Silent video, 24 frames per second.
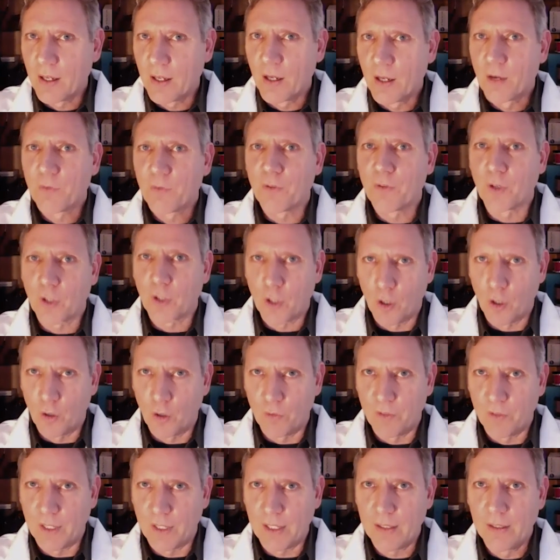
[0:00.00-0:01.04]
for
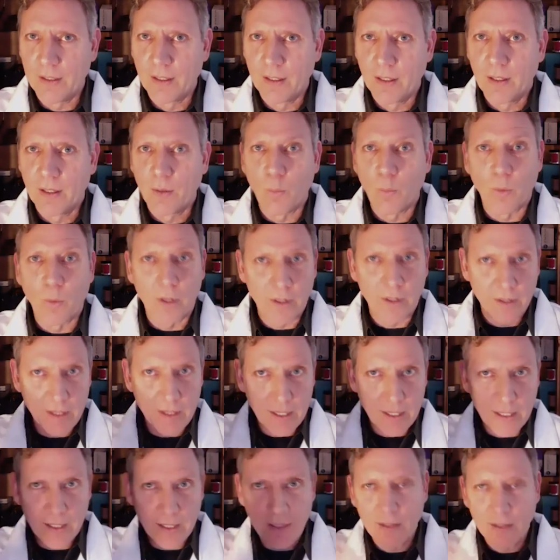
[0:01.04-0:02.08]
COVID, one of
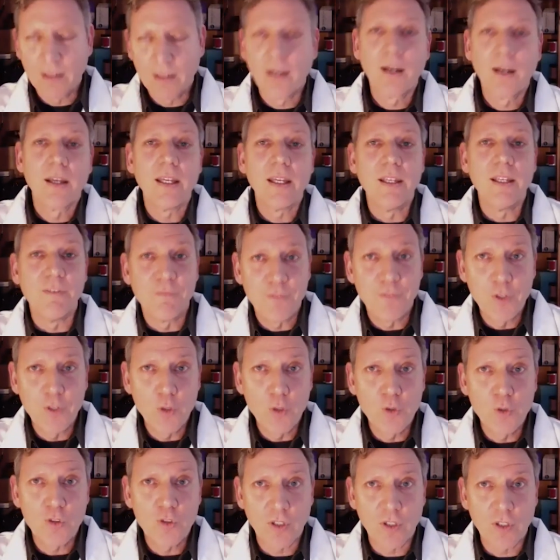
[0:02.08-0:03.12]
the
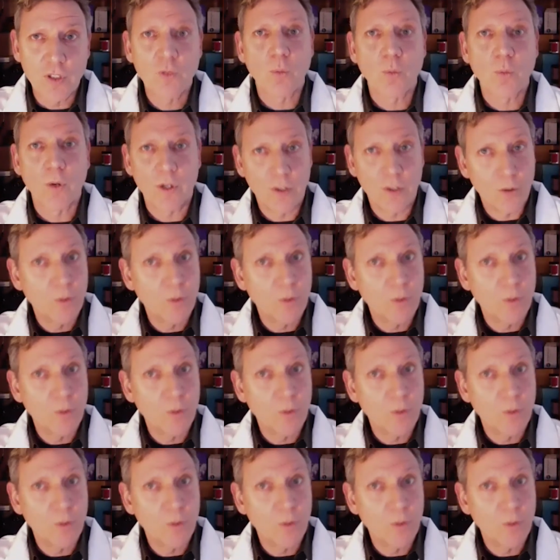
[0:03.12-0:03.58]
infusions where you're